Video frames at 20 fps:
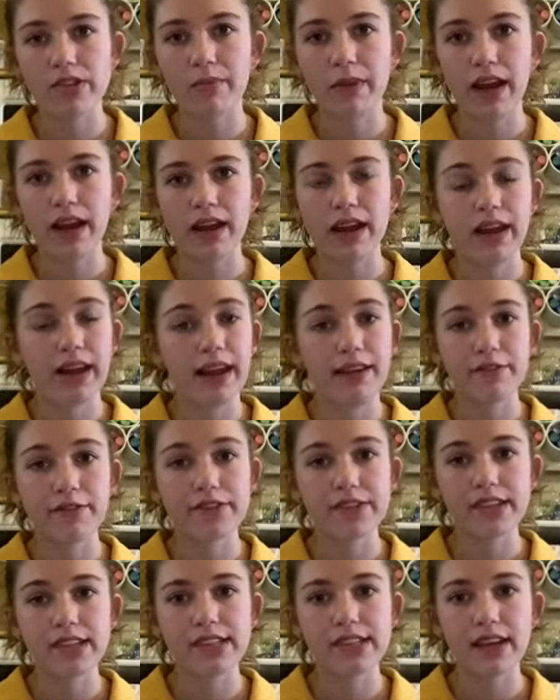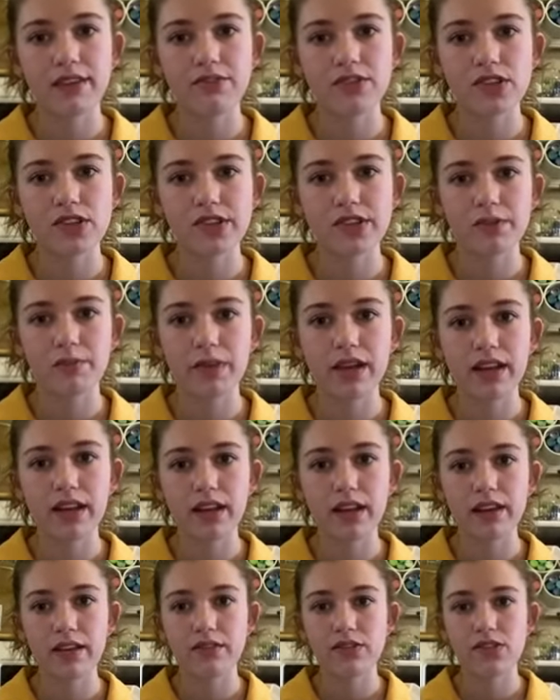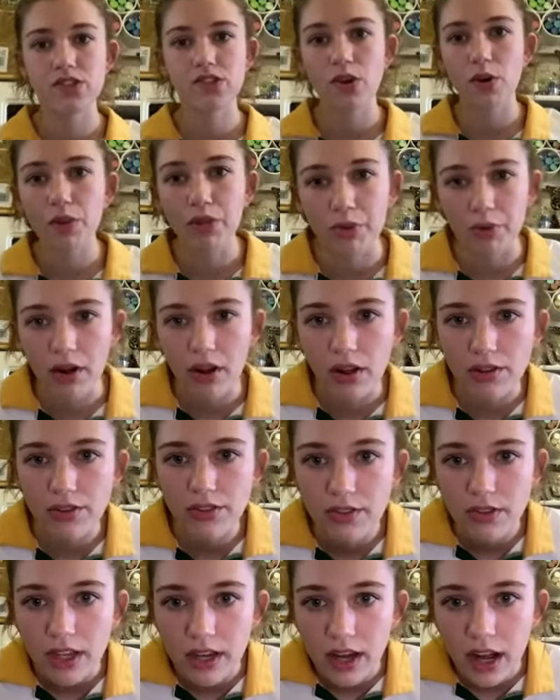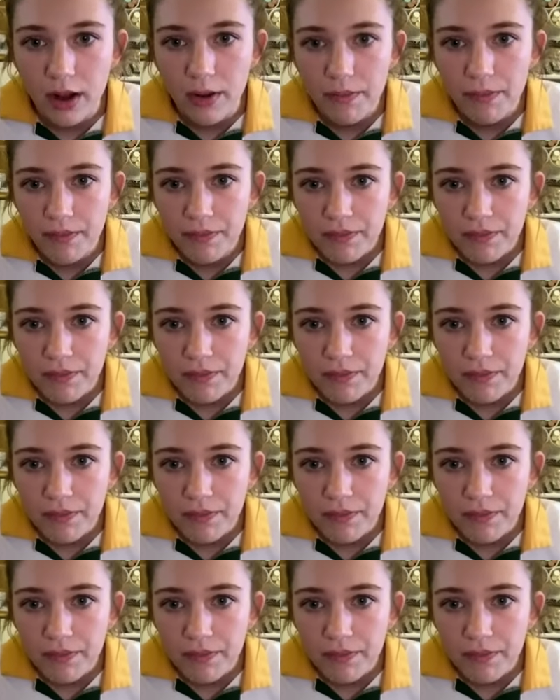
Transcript: about it, and ever since I've just been so thrilled, you know?